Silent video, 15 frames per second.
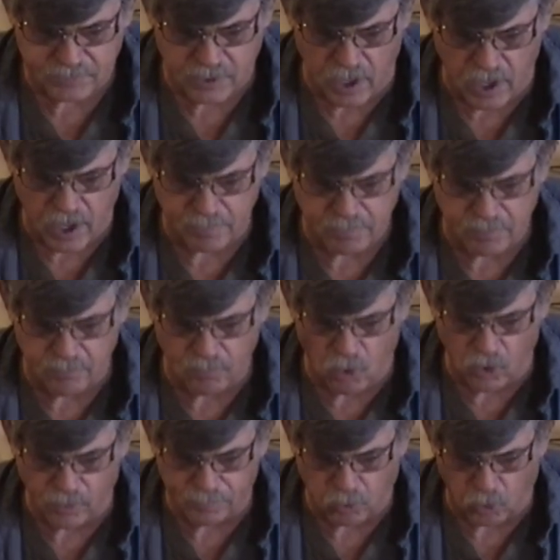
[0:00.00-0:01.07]
guy, but
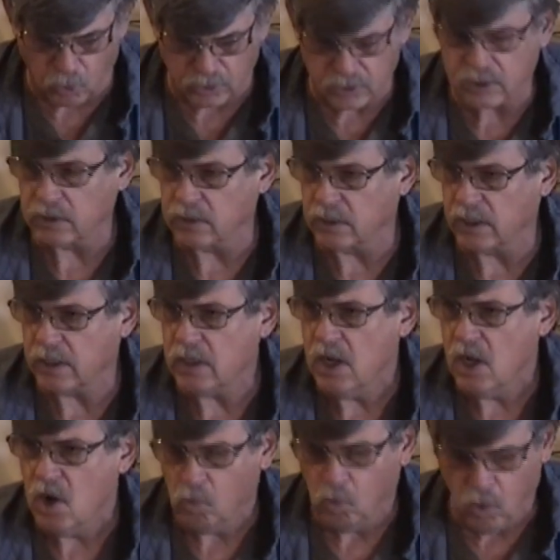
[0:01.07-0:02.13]
more importantly,
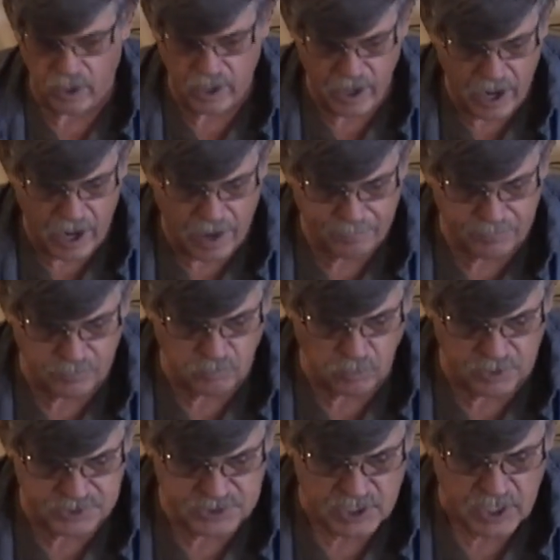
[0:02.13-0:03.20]
what happened
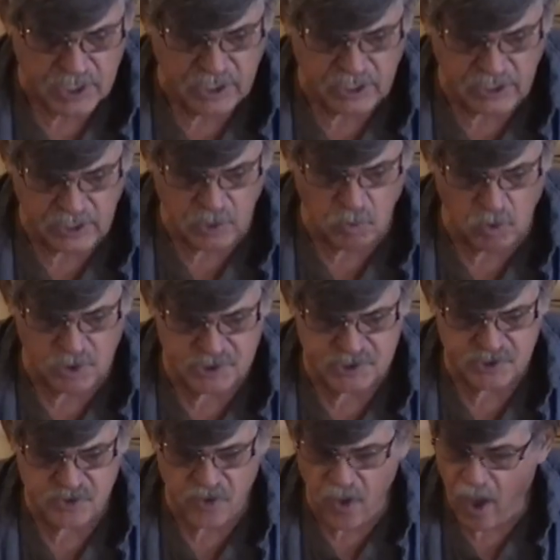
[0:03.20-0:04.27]
was he
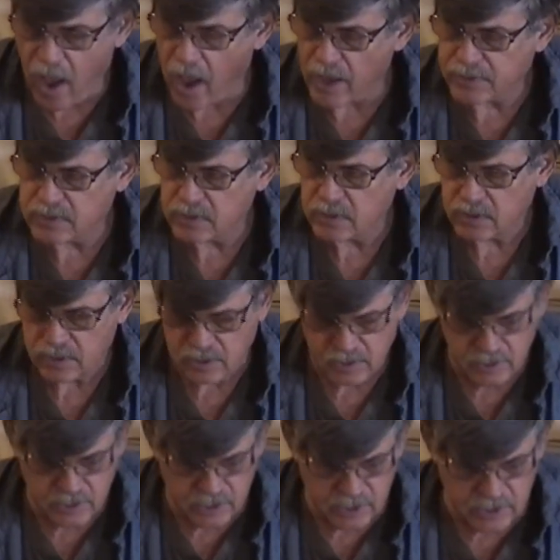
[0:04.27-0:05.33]
was not
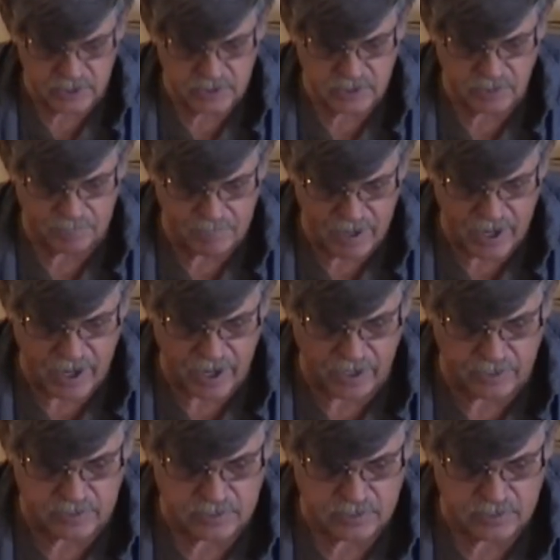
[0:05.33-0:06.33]
in command